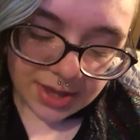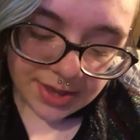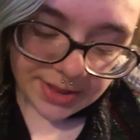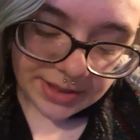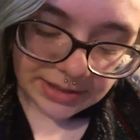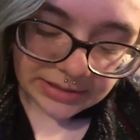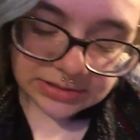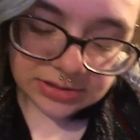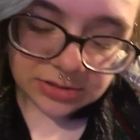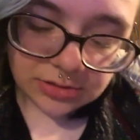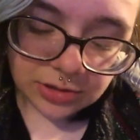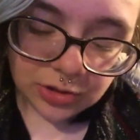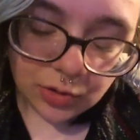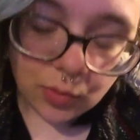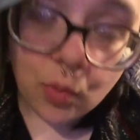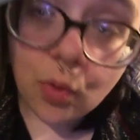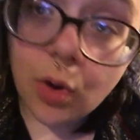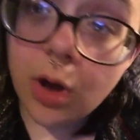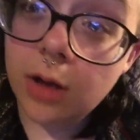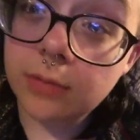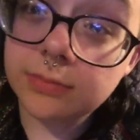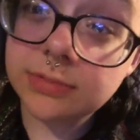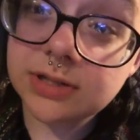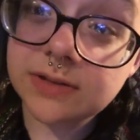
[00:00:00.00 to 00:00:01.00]
That's the only
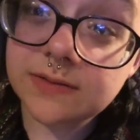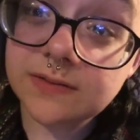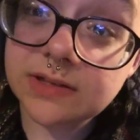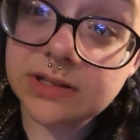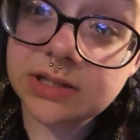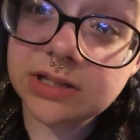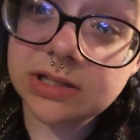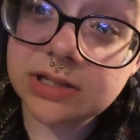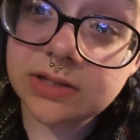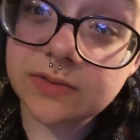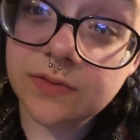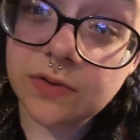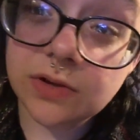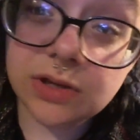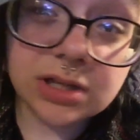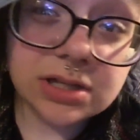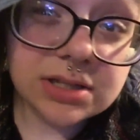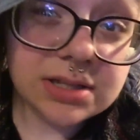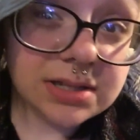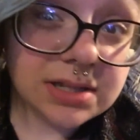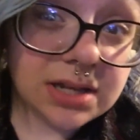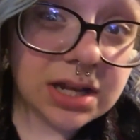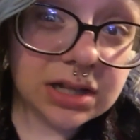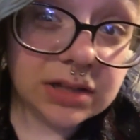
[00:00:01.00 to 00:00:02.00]
qualms I've seen so far.
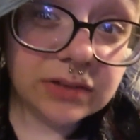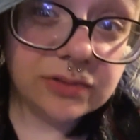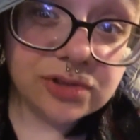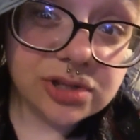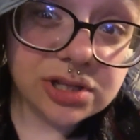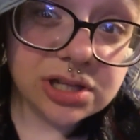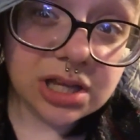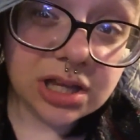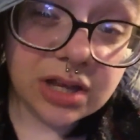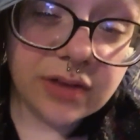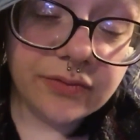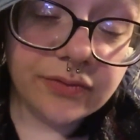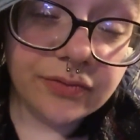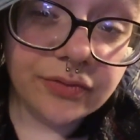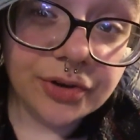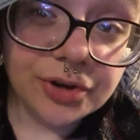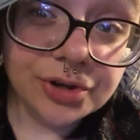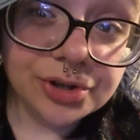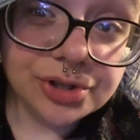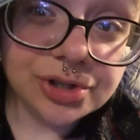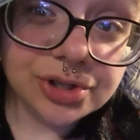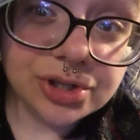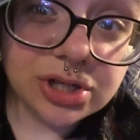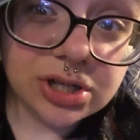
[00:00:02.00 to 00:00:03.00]
This is kind of just like a
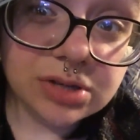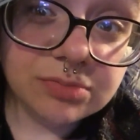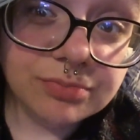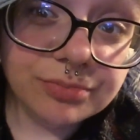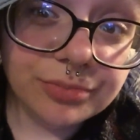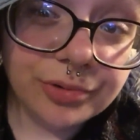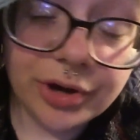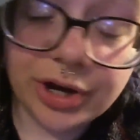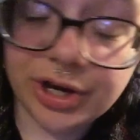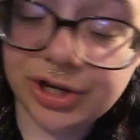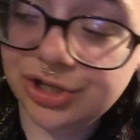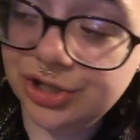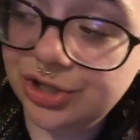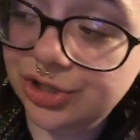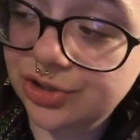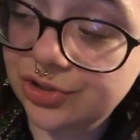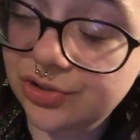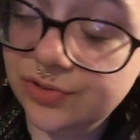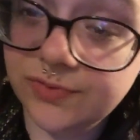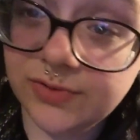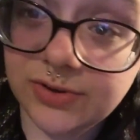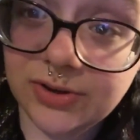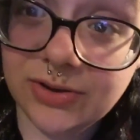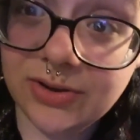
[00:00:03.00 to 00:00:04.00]
first impressions
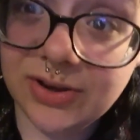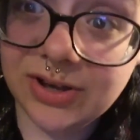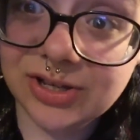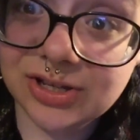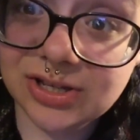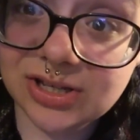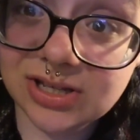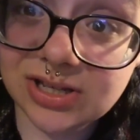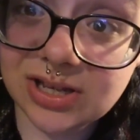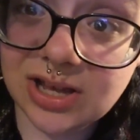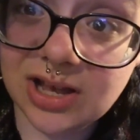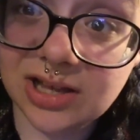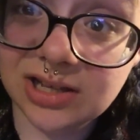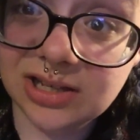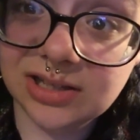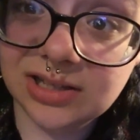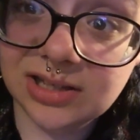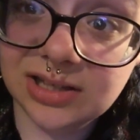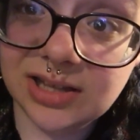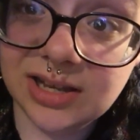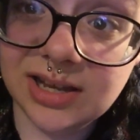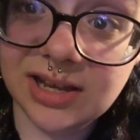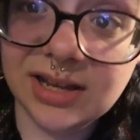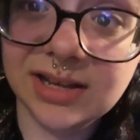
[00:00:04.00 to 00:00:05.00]
review. I just got it
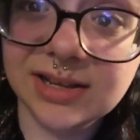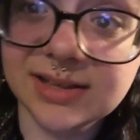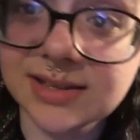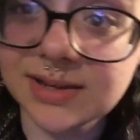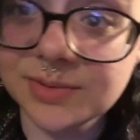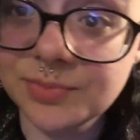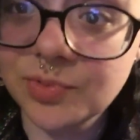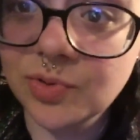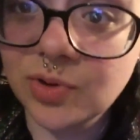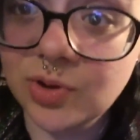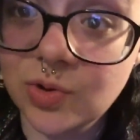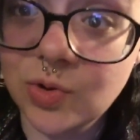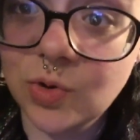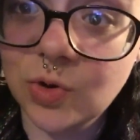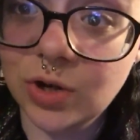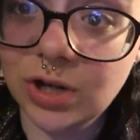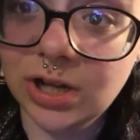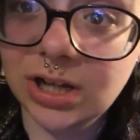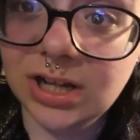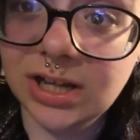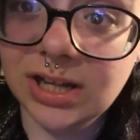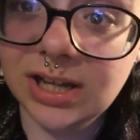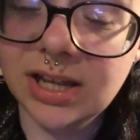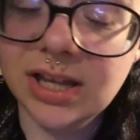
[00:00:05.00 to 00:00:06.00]
today because I
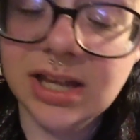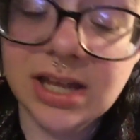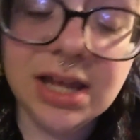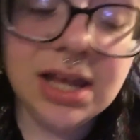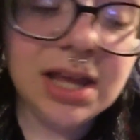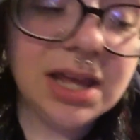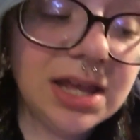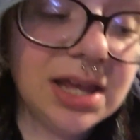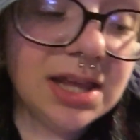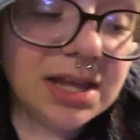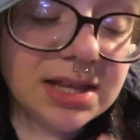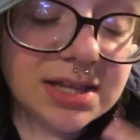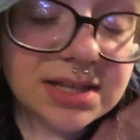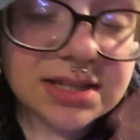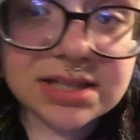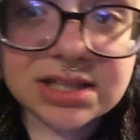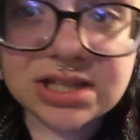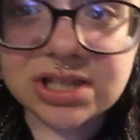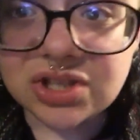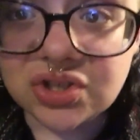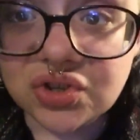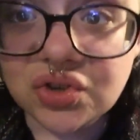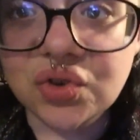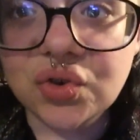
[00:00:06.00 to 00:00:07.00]
pre-ordered it.
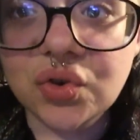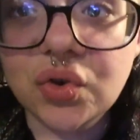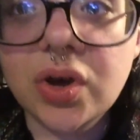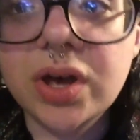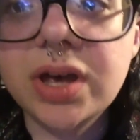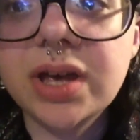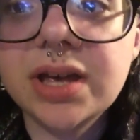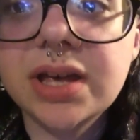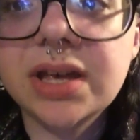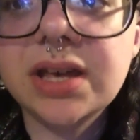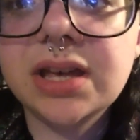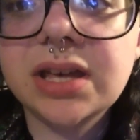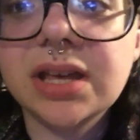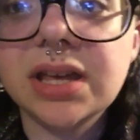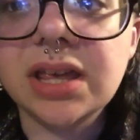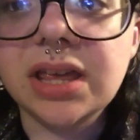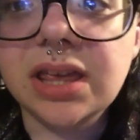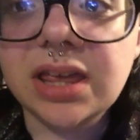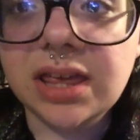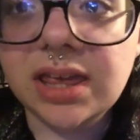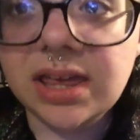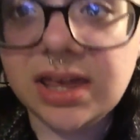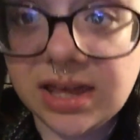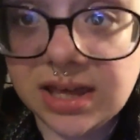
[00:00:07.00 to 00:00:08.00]
So,
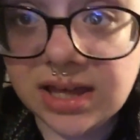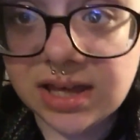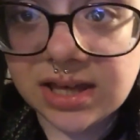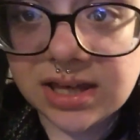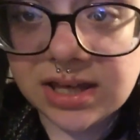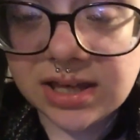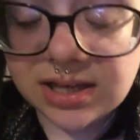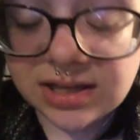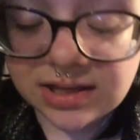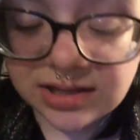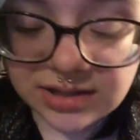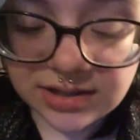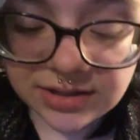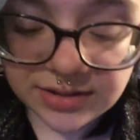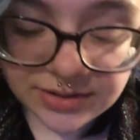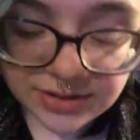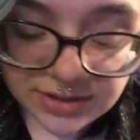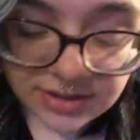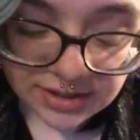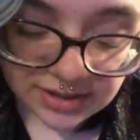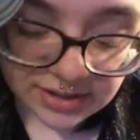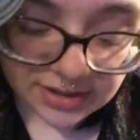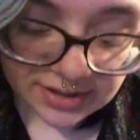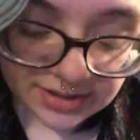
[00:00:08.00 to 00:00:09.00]
yeah.
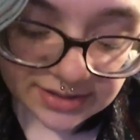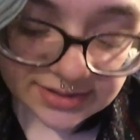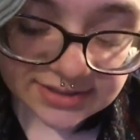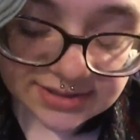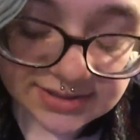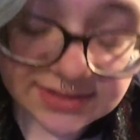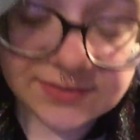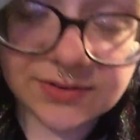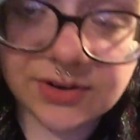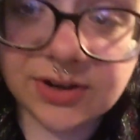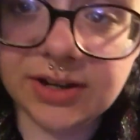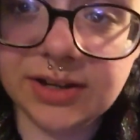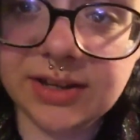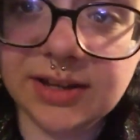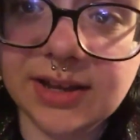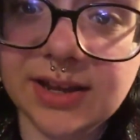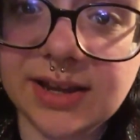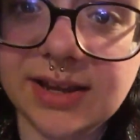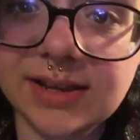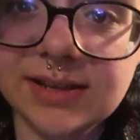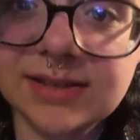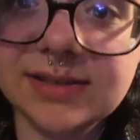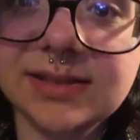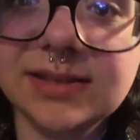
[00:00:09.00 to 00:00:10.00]
It is very
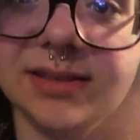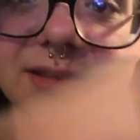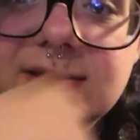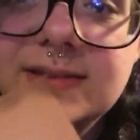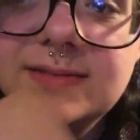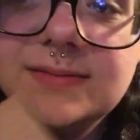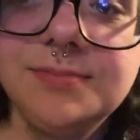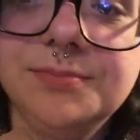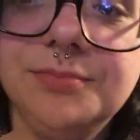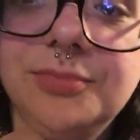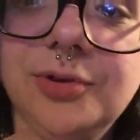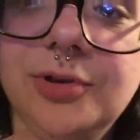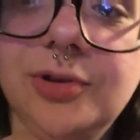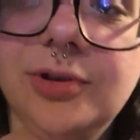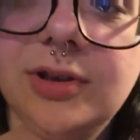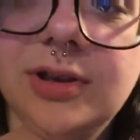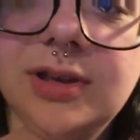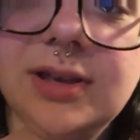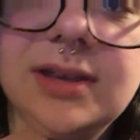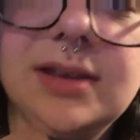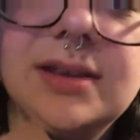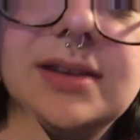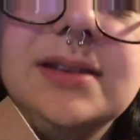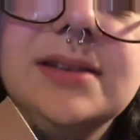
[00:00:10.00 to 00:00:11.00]
nice. This book
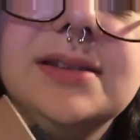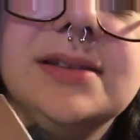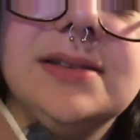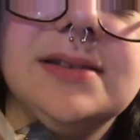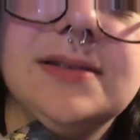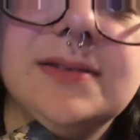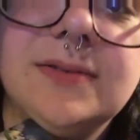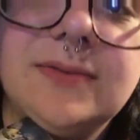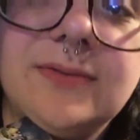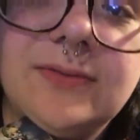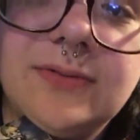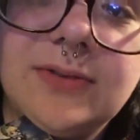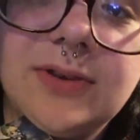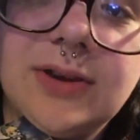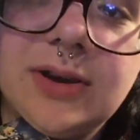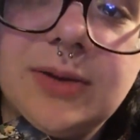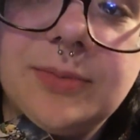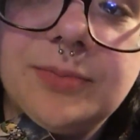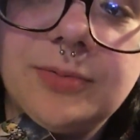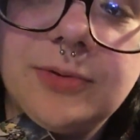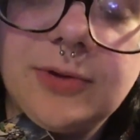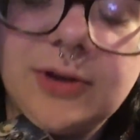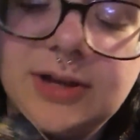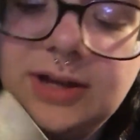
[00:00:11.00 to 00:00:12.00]
is very
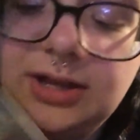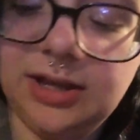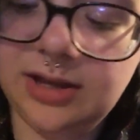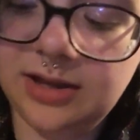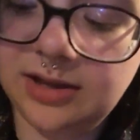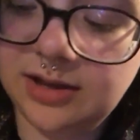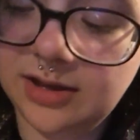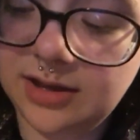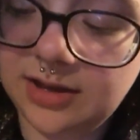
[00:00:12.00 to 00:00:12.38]
pretty.